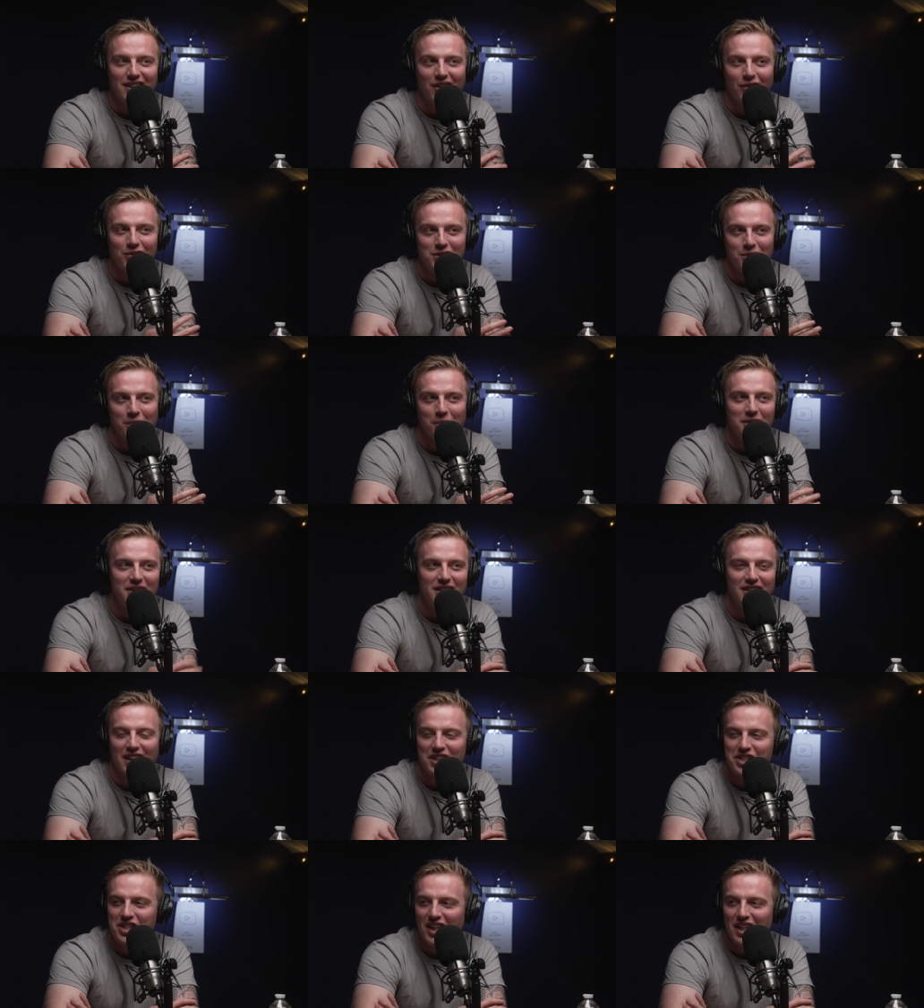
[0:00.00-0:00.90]
Obviously, when we
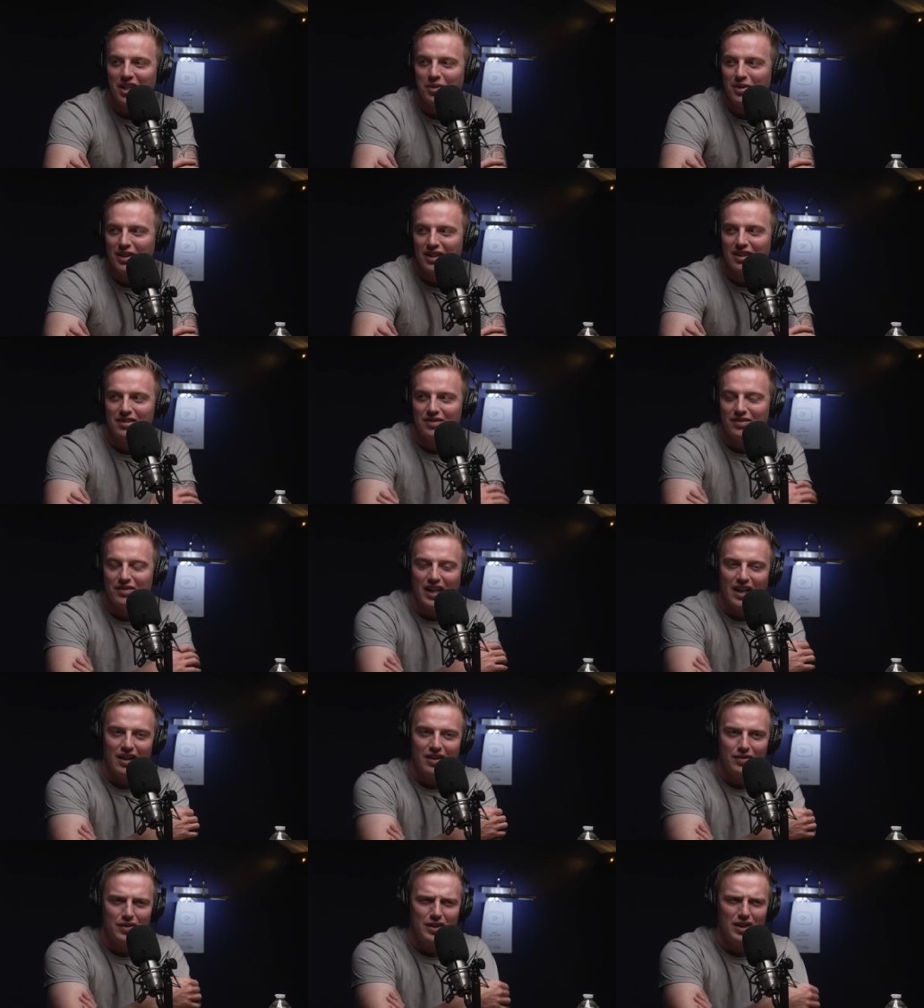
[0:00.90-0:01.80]
did that chicken wing
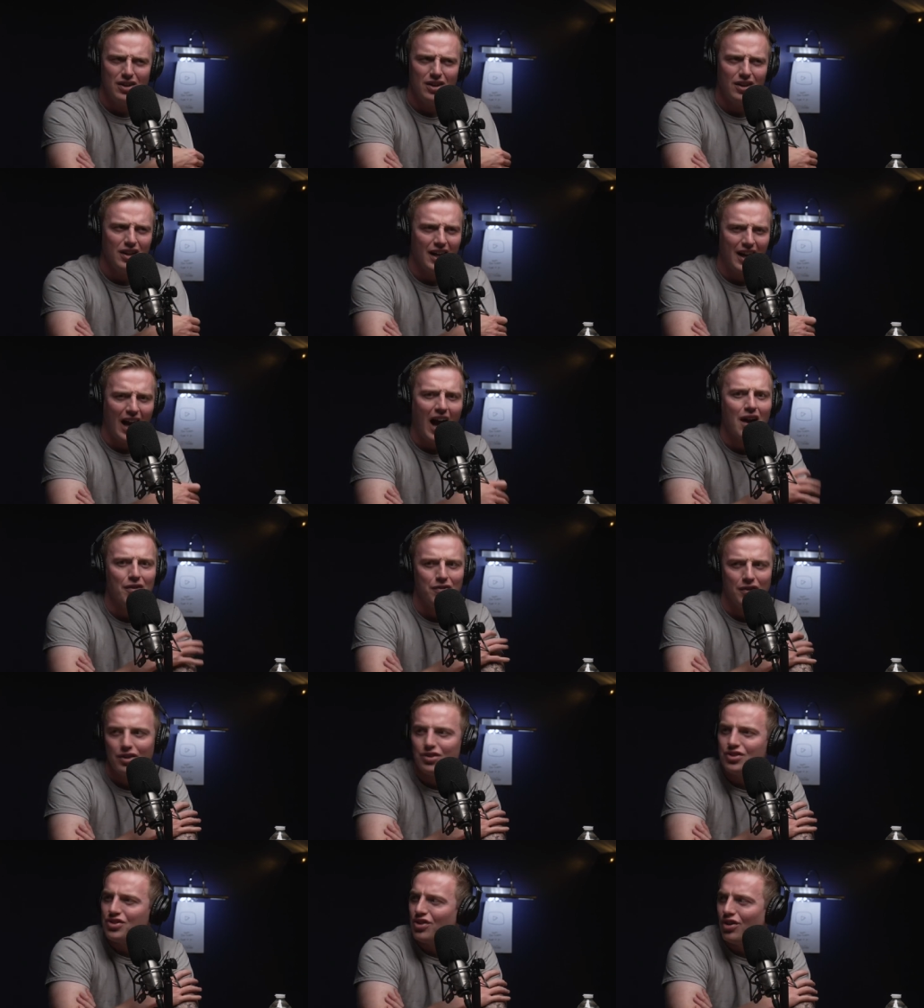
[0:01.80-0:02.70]
uh, video, like I
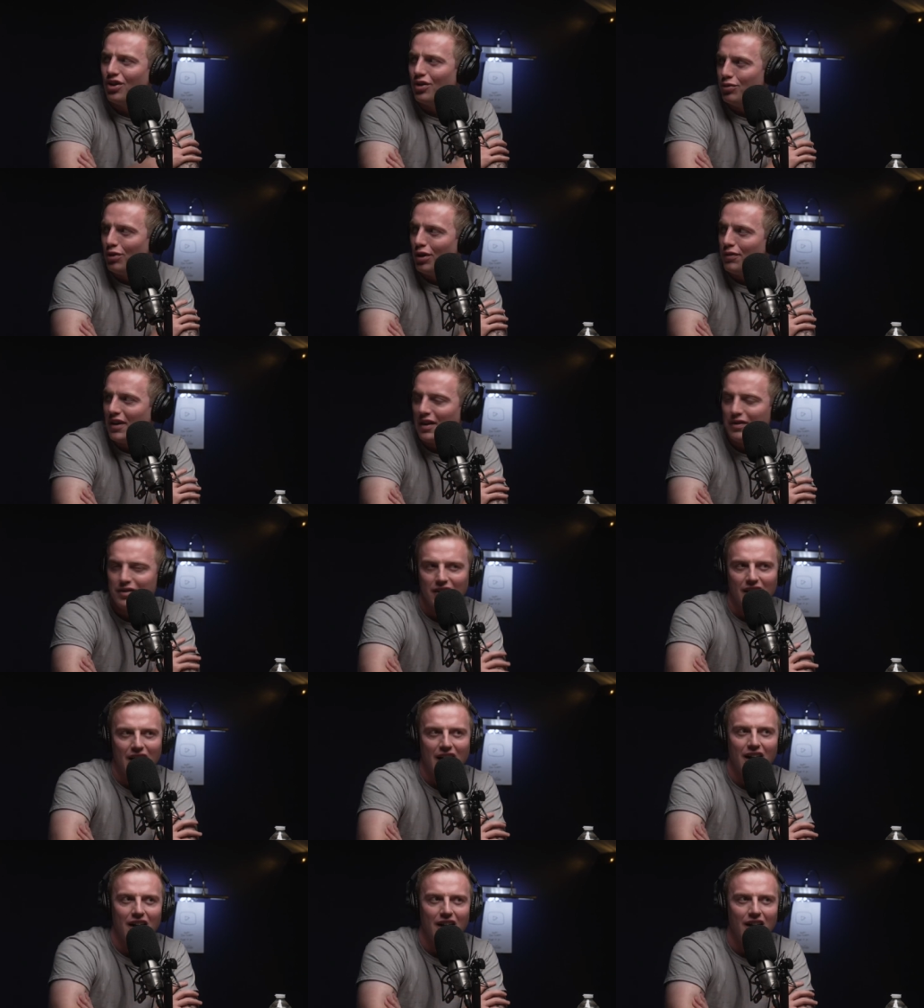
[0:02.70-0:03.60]
felt so rough after
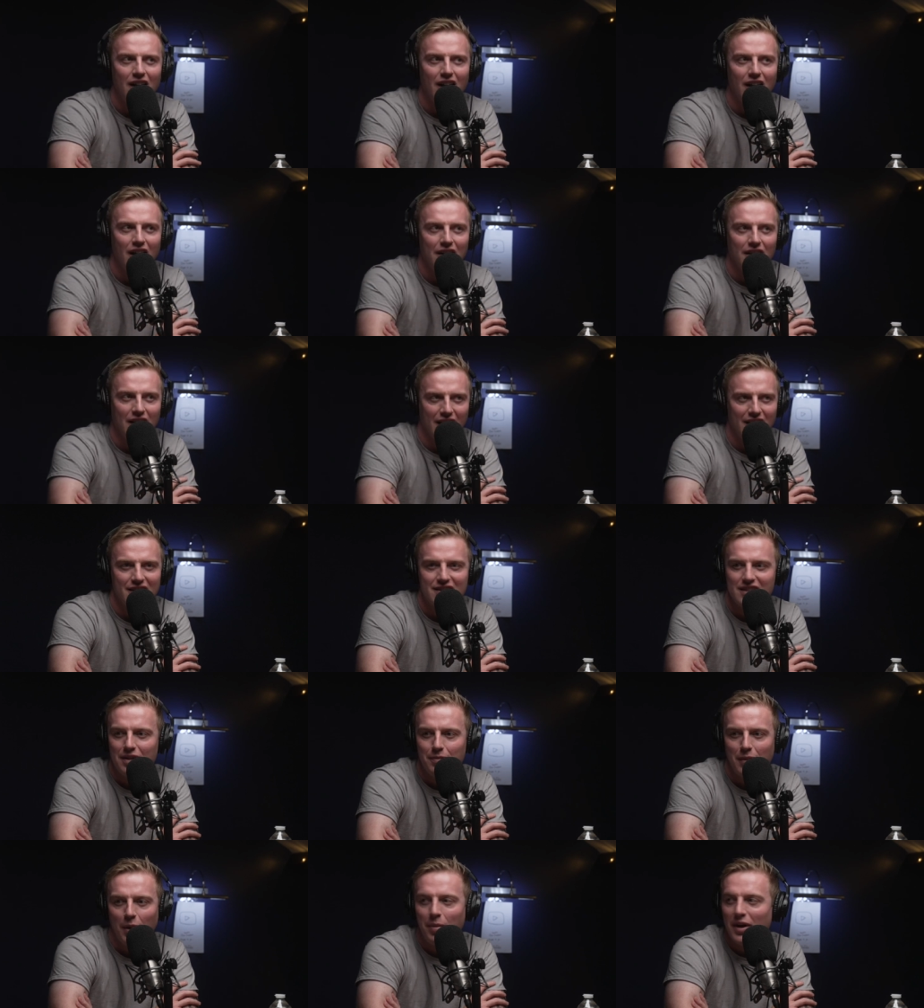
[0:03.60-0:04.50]
that, and like I
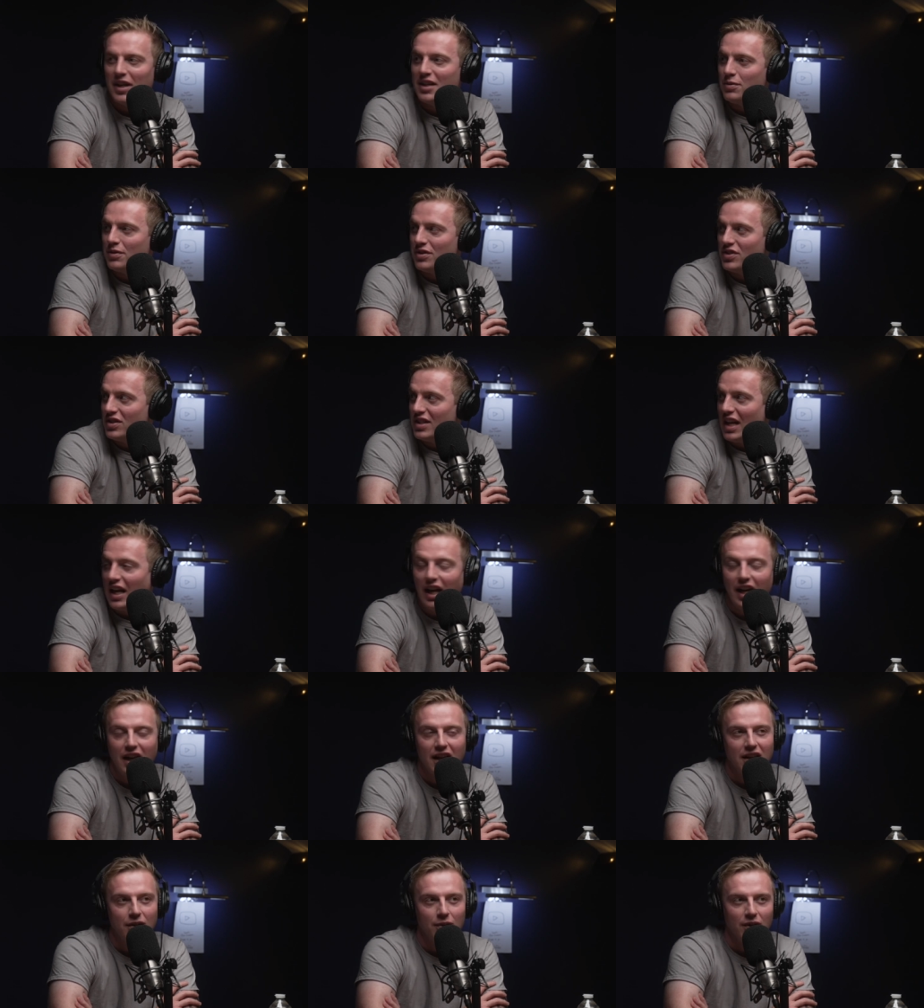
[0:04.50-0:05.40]
said, my piss was
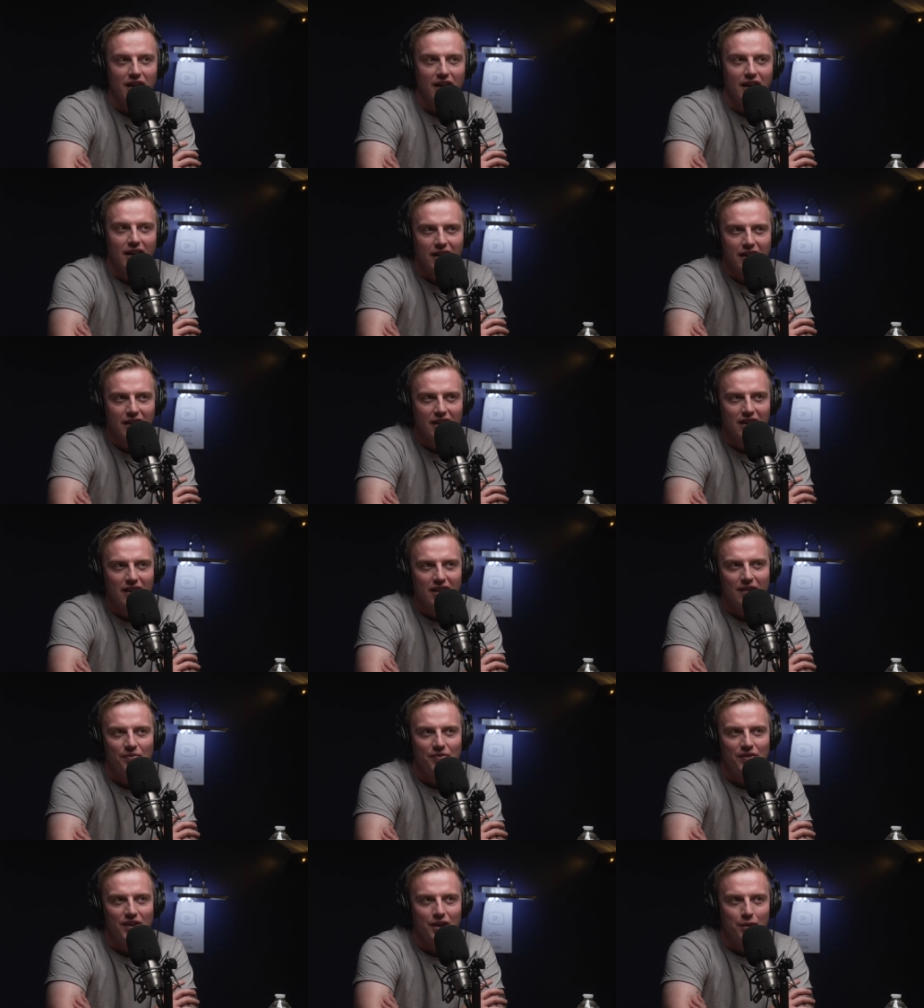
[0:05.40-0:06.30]
stinking. It was like
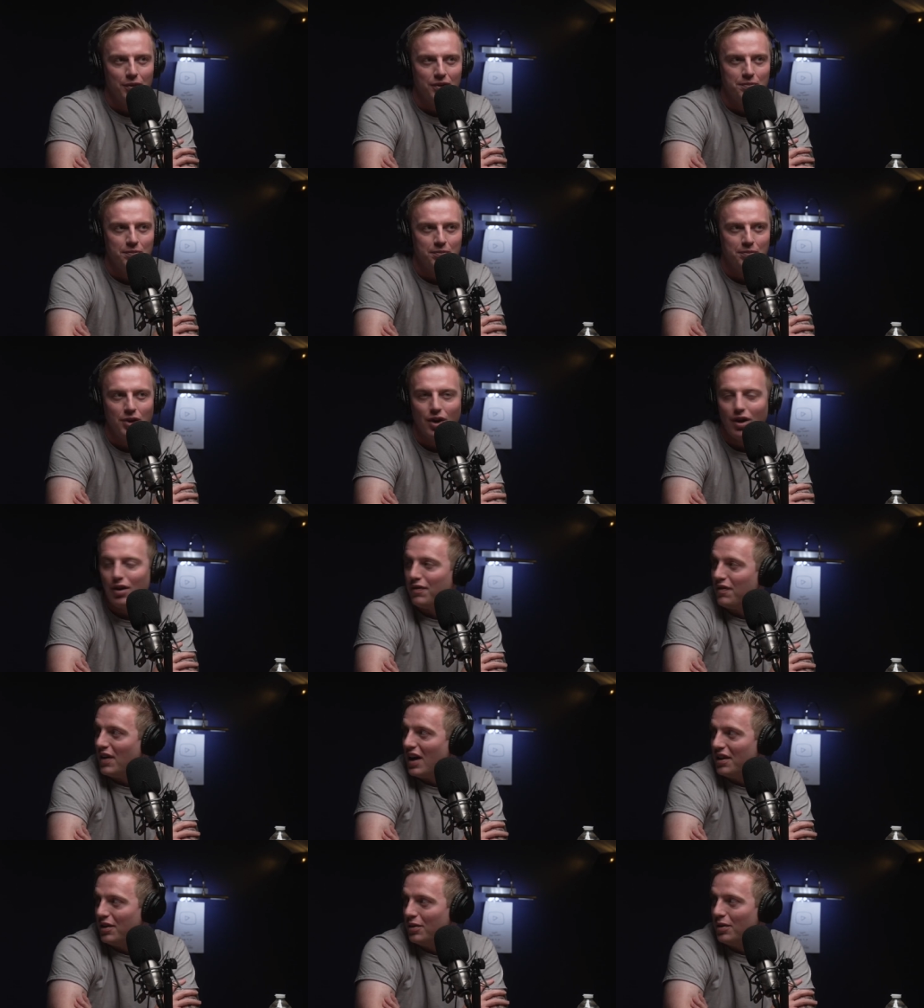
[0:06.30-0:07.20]
it was pure
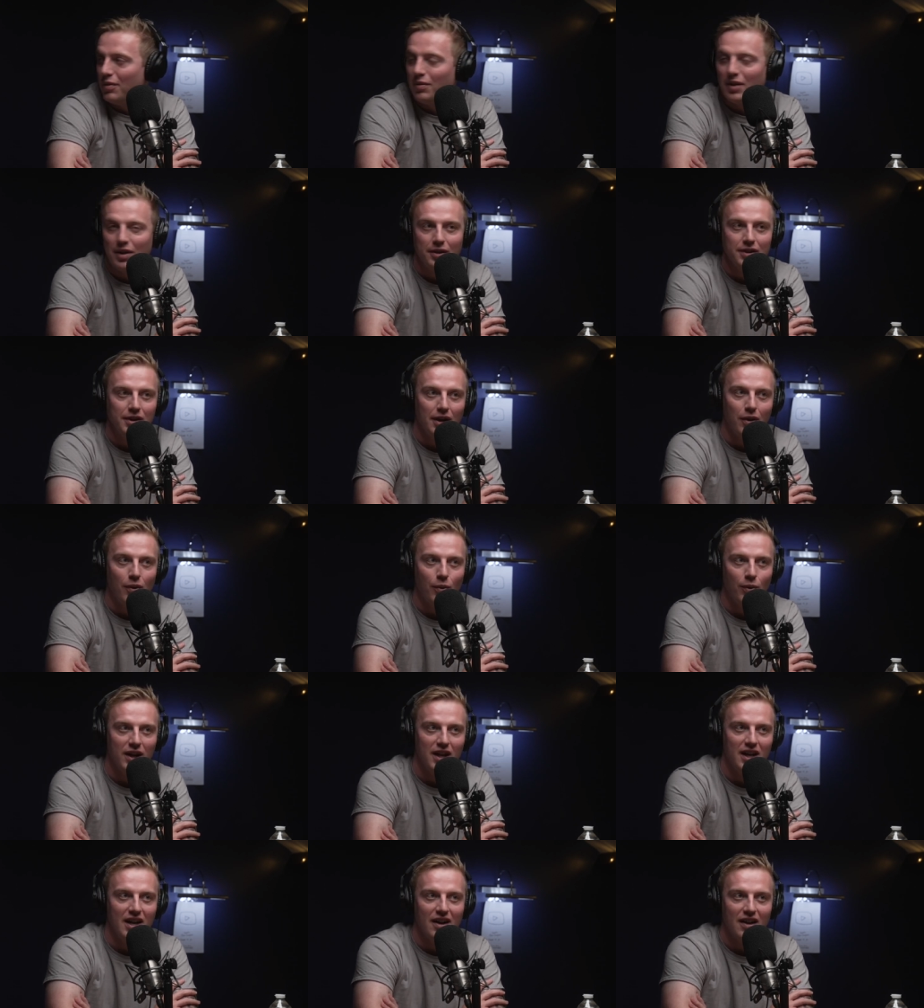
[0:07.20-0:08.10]
fat that I, was
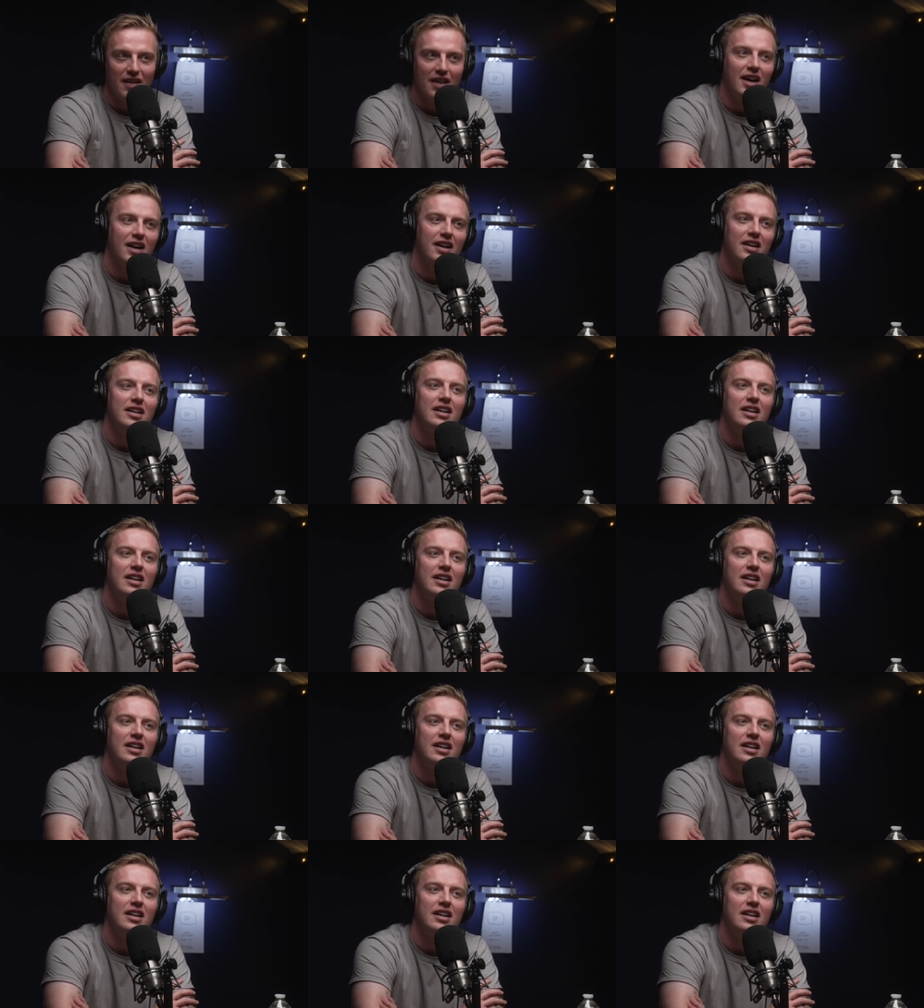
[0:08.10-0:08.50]
weighing out of that.